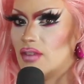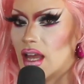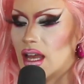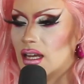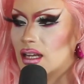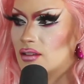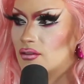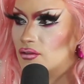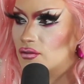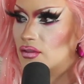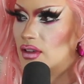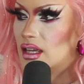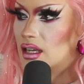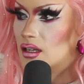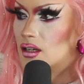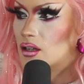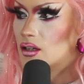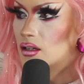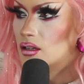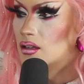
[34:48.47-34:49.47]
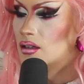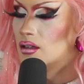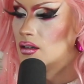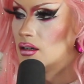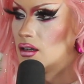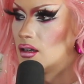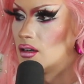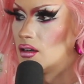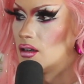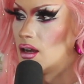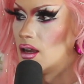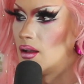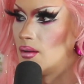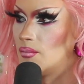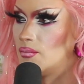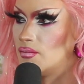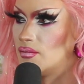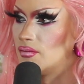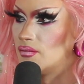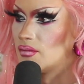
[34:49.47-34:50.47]
And it fit her
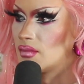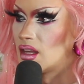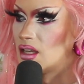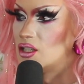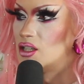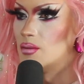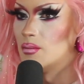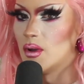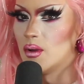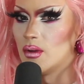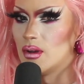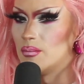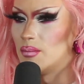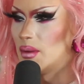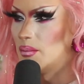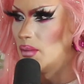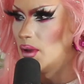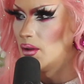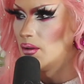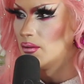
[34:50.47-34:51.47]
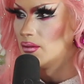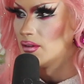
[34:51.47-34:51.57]
Jimbo and Bimbo,